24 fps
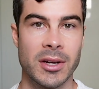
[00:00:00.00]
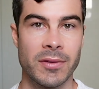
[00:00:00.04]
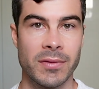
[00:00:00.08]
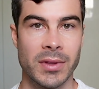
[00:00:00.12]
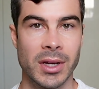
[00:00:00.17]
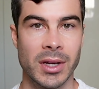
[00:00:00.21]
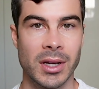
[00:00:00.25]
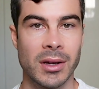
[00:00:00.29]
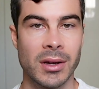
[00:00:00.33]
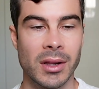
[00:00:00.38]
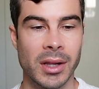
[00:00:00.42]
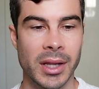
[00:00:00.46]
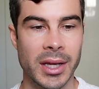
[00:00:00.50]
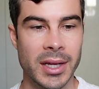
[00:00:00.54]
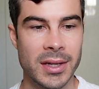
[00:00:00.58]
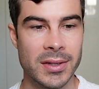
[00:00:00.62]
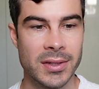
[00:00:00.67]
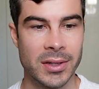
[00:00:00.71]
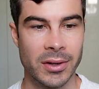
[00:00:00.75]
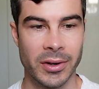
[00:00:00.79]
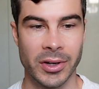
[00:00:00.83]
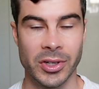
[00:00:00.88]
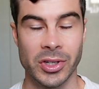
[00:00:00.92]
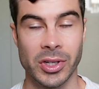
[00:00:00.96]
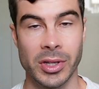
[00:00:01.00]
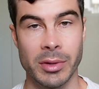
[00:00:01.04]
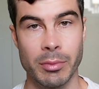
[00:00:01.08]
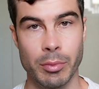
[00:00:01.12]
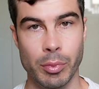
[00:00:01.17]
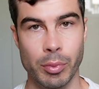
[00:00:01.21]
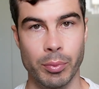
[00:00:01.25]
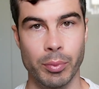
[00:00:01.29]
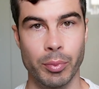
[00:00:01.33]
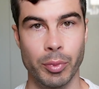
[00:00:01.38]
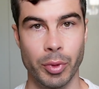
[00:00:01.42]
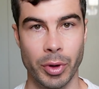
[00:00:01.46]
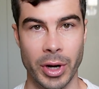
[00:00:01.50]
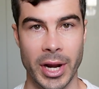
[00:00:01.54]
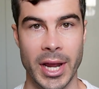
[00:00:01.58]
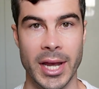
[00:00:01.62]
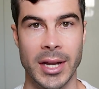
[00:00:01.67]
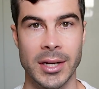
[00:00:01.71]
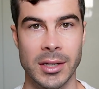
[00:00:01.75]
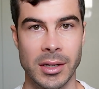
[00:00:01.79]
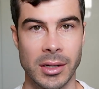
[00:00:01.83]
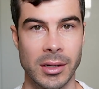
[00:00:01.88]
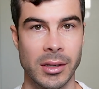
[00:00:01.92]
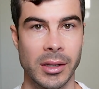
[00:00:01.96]
of the clicks are actually
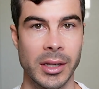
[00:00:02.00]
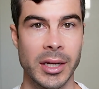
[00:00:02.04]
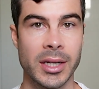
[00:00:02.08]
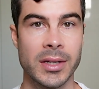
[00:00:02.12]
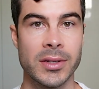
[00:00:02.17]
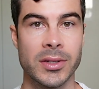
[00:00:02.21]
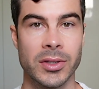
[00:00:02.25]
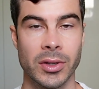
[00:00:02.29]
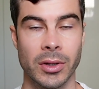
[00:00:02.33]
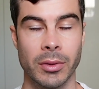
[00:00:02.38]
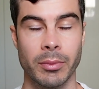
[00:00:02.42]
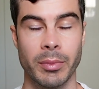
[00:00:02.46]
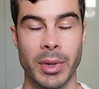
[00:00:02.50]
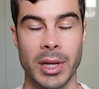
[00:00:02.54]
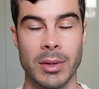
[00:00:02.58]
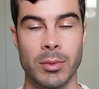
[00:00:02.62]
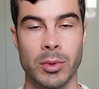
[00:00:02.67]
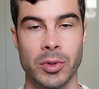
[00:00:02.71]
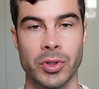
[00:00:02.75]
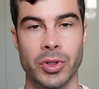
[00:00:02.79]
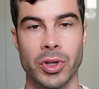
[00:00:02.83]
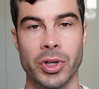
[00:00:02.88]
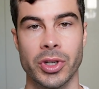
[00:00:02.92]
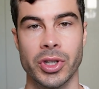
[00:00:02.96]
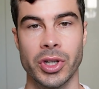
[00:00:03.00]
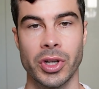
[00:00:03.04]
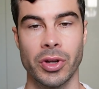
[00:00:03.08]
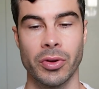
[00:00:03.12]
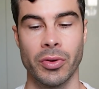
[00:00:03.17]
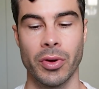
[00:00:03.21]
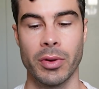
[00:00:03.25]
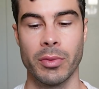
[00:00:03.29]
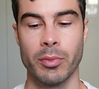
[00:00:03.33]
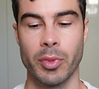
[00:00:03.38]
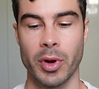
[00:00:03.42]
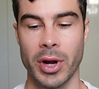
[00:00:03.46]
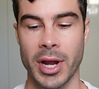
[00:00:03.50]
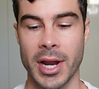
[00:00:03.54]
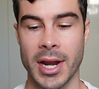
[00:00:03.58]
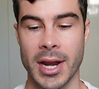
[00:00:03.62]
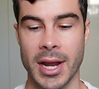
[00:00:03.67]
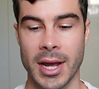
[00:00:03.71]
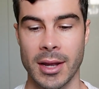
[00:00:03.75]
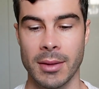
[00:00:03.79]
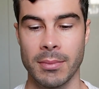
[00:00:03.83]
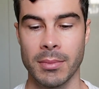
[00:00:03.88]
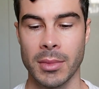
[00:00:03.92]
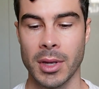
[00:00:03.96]
brand clicks, so people searching your own brand
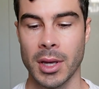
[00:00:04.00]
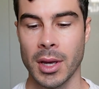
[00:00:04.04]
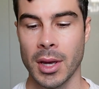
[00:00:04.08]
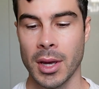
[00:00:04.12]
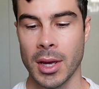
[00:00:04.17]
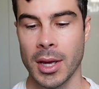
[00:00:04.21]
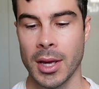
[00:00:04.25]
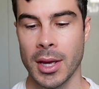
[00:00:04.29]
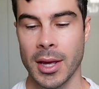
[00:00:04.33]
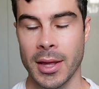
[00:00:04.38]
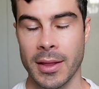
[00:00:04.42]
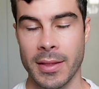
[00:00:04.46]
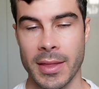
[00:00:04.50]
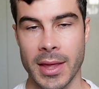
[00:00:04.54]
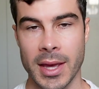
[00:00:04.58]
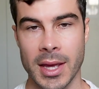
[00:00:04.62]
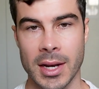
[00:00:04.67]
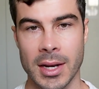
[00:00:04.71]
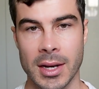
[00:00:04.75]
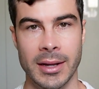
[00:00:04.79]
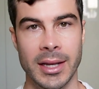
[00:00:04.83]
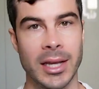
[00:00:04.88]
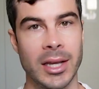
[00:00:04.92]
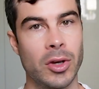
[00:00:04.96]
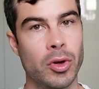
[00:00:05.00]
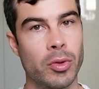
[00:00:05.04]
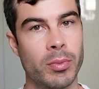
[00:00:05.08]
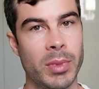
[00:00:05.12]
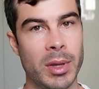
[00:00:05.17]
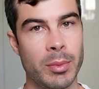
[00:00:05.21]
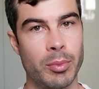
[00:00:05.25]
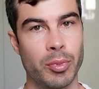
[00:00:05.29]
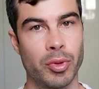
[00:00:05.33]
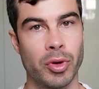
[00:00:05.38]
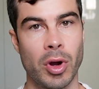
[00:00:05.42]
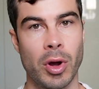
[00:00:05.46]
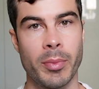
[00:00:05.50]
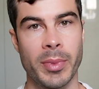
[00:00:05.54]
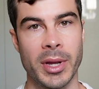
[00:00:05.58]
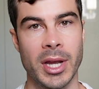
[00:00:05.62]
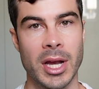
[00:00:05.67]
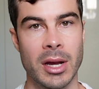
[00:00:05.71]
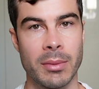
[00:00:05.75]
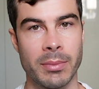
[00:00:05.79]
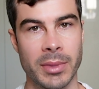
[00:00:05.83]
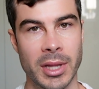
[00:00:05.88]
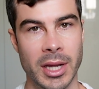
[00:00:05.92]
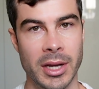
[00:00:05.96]
name, then it could be propping
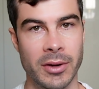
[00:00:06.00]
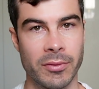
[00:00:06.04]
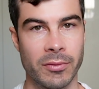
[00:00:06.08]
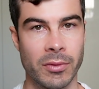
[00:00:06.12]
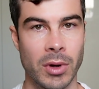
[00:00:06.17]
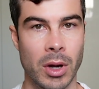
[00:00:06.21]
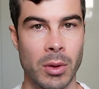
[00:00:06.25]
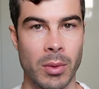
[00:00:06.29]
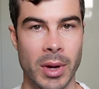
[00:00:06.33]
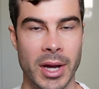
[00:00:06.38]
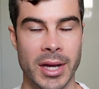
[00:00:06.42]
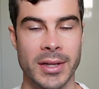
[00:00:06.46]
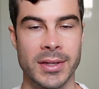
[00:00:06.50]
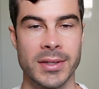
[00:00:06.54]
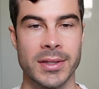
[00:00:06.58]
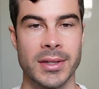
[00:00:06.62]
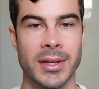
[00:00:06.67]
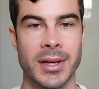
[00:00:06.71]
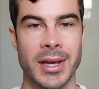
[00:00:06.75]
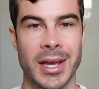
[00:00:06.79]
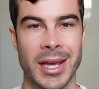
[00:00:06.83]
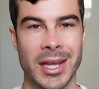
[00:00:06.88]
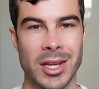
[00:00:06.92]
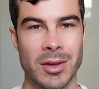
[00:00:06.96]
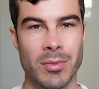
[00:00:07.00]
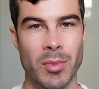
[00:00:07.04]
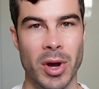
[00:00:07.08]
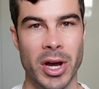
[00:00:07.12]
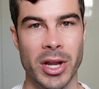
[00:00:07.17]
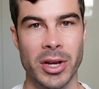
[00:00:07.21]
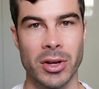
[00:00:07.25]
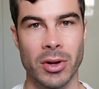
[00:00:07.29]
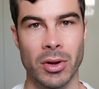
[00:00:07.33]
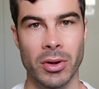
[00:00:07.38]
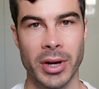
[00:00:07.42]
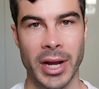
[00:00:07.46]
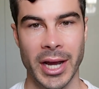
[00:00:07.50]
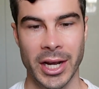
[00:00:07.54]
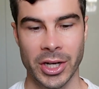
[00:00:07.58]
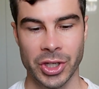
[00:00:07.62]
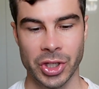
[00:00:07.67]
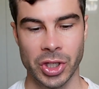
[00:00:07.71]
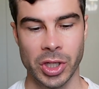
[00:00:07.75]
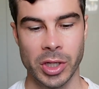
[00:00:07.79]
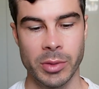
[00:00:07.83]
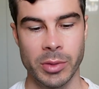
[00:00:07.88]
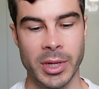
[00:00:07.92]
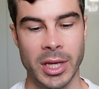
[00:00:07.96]
up that ROAS, and you might not
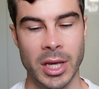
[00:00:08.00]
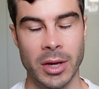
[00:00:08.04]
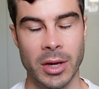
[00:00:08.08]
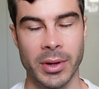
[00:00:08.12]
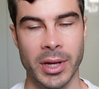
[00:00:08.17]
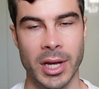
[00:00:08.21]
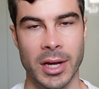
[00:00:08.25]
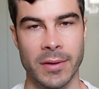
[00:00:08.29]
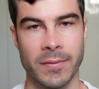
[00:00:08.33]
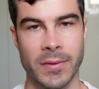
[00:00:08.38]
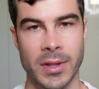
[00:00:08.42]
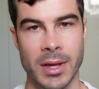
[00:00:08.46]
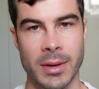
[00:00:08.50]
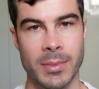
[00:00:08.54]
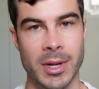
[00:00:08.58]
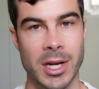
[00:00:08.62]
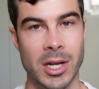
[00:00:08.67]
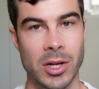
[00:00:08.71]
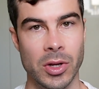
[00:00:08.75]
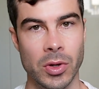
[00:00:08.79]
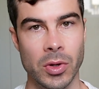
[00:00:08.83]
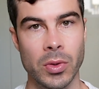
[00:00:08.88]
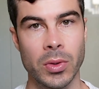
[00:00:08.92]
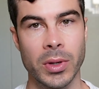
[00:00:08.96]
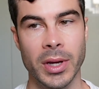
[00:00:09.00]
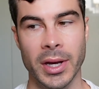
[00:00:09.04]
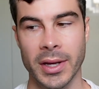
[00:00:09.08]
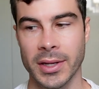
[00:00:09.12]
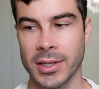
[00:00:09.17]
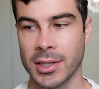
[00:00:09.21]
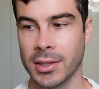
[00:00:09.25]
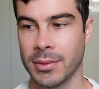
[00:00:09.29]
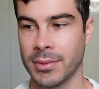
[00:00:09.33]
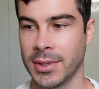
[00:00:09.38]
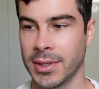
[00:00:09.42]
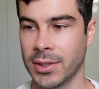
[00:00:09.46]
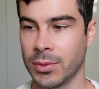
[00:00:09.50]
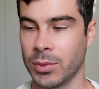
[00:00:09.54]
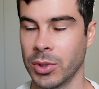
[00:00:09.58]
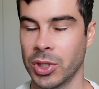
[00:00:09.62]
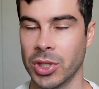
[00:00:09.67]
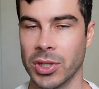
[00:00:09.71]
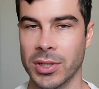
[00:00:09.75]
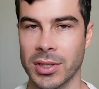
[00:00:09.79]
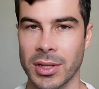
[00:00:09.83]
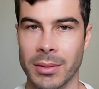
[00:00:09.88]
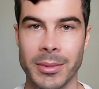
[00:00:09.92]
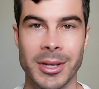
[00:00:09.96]
actually be going after that many new customers, which
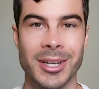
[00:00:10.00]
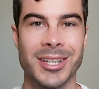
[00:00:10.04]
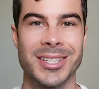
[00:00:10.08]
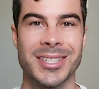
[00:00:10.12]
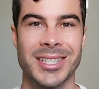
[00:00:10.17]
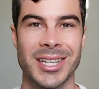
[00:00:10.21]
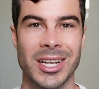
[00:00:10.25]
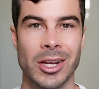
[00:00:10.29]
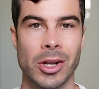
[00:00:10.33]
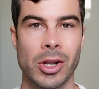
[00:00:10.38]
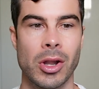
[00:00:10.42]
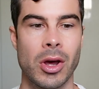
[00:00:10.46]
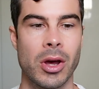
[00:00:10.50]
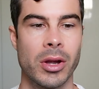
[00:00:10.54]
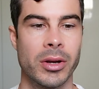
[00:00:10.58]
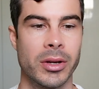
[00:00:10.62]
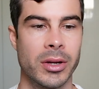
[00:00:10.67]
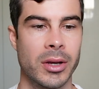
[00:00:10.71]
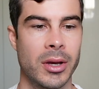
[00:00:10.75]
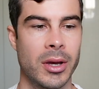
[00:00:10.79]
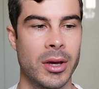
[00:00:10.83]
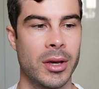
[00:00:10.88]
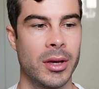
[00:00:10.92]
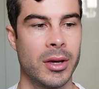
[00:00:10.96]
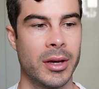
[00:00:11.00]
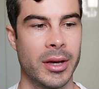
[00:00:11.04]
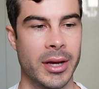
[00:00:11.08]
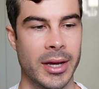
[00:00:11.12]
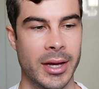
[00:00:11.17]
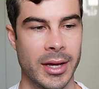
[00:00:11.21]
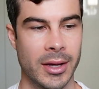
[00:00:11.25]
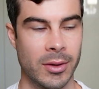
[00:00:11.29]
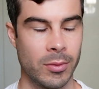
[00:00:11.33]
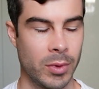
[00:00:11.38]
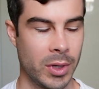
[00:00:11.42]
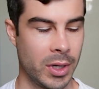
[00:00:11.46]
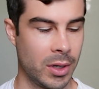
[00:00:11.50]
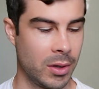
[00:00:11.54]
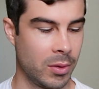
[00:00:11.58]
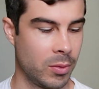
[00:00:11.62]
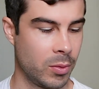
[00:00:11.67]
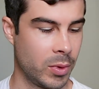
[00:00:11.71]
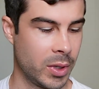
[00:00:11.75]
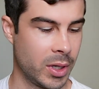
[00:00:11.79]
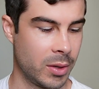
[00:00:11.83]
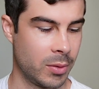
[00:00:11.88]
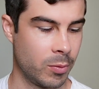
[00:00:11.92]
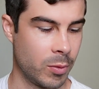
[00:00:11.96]
is something I see a lot
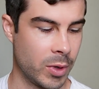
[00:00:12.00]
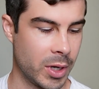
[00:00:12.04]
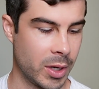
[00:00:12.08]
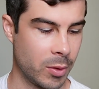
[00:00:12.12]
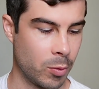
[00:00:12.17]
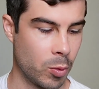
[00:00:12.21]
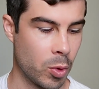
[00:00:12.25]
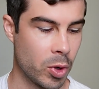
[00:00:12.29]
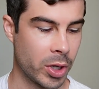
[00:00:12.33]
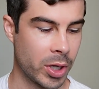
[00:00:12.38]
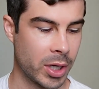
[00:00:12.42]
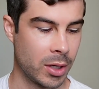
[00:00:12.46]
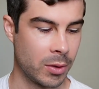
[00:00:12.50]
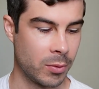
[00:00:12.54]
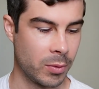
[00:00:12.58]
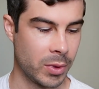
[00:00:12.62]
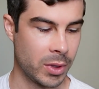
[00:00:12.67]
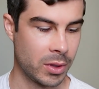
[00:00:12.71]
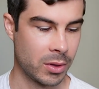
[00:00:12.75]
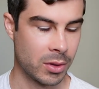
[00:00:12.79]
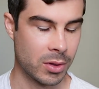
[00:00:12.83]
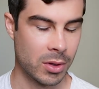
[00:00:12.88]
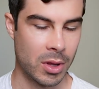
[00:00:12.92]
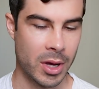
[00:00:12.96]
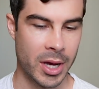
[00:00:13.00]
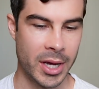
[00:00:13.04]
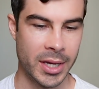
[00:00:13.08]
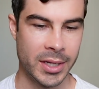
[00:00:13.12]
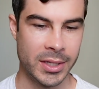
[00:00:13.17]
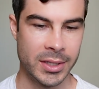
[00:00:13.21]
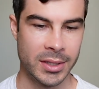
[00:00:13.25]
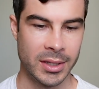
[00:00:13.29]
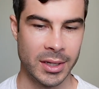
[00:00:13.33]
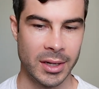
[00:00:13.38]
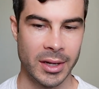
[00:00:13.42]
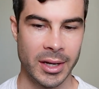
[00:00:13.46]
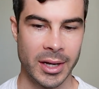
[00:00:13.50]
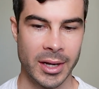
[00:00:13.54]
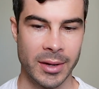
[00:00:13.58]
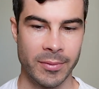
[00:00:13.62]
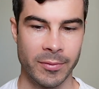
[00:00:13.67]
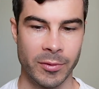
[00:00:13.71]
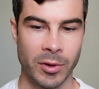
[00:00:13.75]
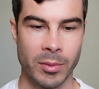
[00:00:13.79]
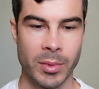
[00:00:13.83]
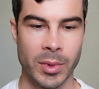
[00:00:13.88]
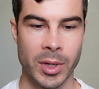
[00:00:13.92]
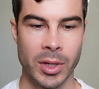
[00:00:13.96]
when we're working with clients
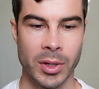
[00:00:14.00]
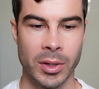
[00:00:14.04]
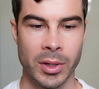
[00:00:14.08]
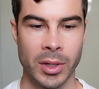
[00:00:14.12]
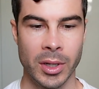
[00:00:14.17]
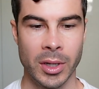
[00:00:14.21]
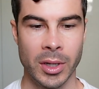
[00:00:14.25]
from a